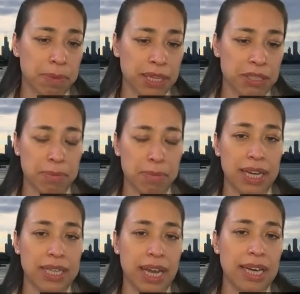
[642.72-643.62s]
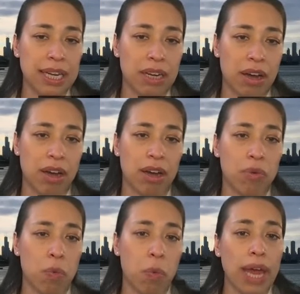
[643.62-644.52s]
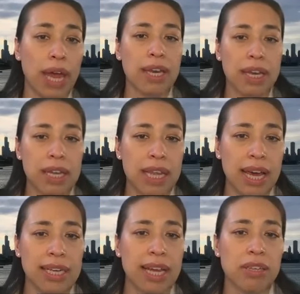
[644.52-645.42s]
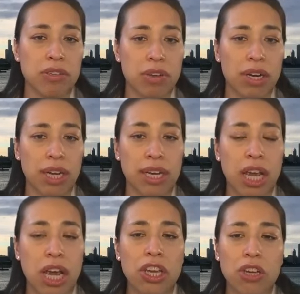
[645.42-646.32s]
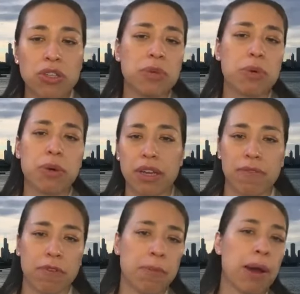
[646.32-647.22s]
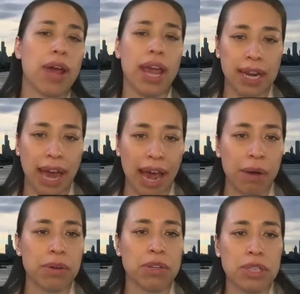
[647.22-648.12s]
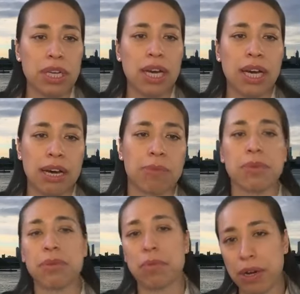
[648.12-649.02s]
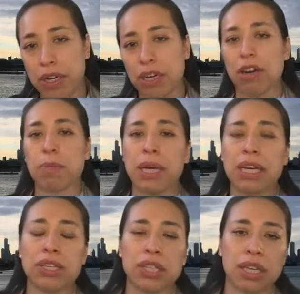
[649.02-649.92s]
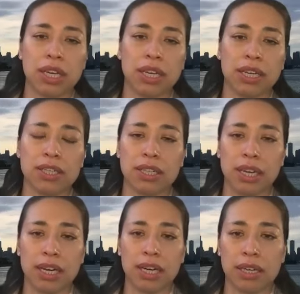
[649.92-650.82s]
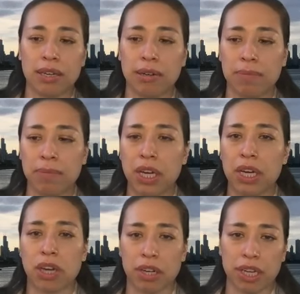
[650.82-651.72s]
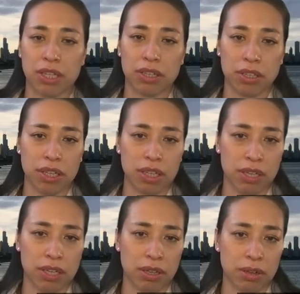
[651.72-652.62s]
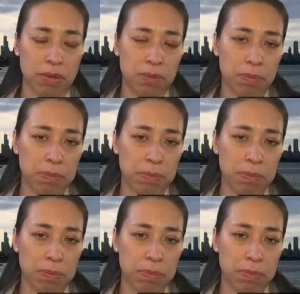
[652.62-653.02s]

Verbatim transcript: based on my attending on when that day started. Usually we were there for about eight hours, um, rounding on our patients, um, talking to the